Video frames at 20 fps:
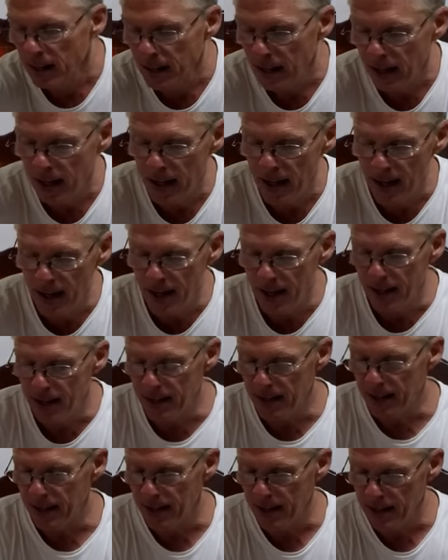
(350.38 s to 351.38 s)

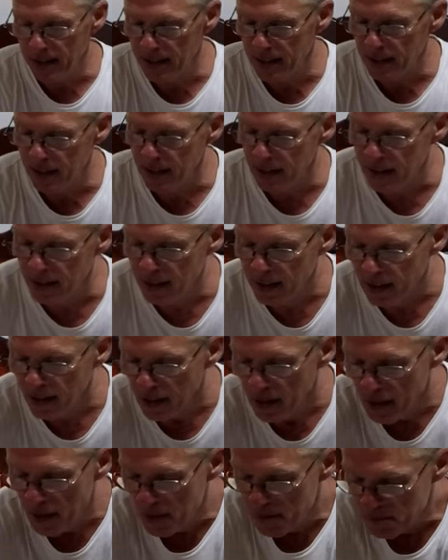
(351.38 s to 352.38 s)

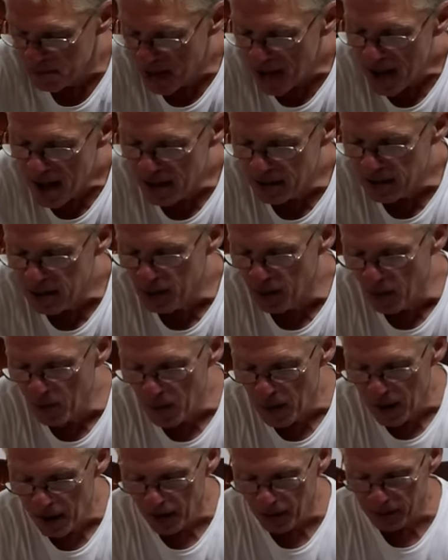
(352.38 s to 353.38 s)
man, you
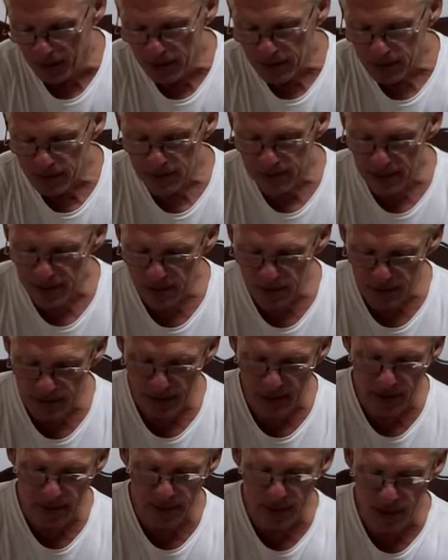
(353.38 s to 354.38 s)
know,
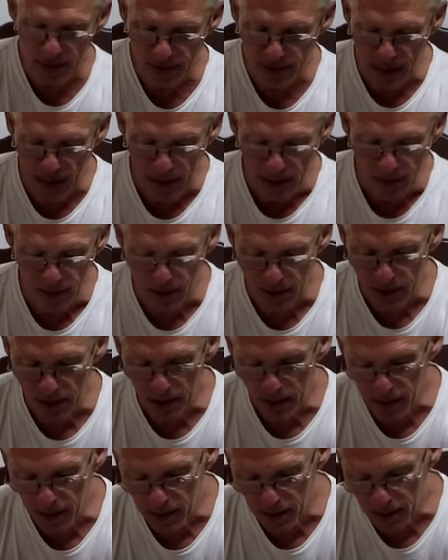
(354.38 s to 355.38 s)
this looks
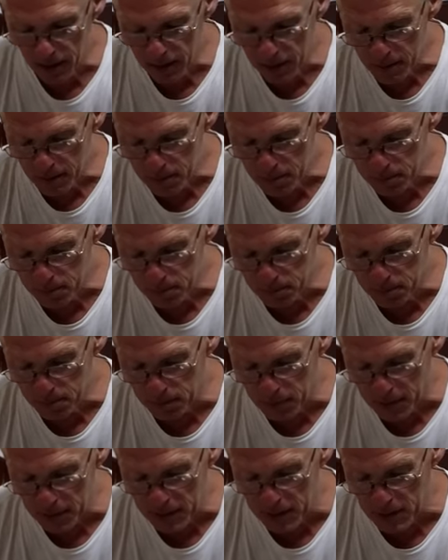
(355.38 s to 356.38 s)
actually
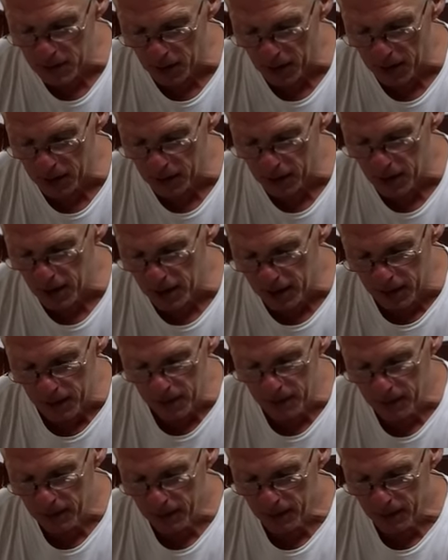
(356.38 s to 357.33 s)
pretty darn good.